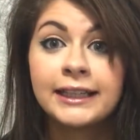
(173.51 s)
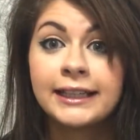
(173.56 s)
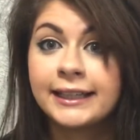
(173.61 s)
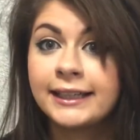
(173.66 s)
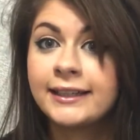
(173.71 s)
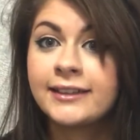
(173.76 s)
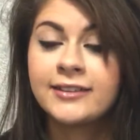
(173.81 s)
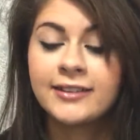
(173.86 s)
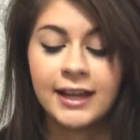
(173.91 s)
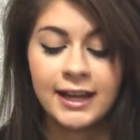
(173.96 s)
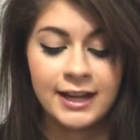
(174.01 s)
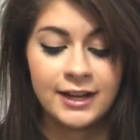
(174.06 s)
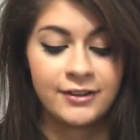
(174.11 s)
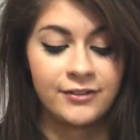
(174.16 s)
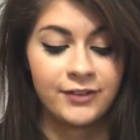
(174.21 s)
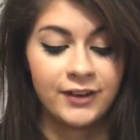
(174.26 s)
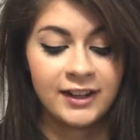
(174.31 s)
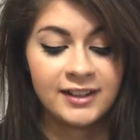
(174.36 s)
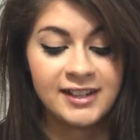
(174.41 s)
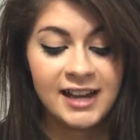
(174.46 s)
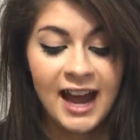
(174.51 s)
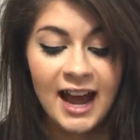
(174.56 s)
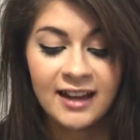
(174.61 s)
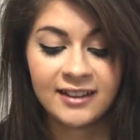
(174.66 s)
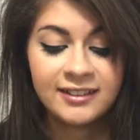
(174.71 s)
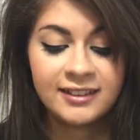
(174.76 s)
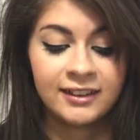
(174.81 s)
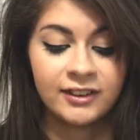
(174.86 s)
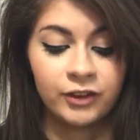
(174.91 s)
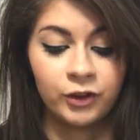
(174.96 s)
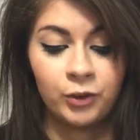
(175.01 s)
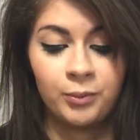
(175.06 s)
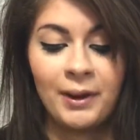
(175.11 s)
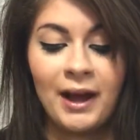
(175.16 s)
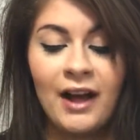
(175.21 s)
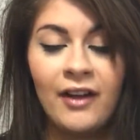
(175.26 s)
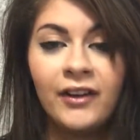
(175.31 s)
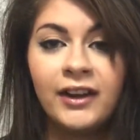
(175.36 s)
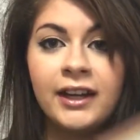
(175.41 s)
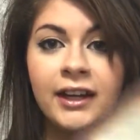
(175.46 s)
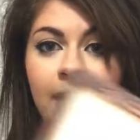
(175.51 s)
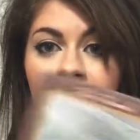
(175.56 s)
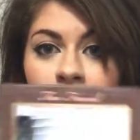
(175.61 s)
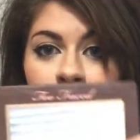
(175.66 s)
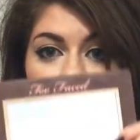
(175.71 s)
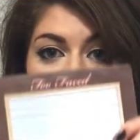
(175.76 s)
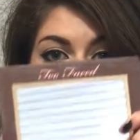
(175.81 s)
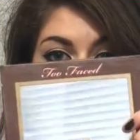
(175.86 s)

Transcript: It is a fantastic little palette. It comes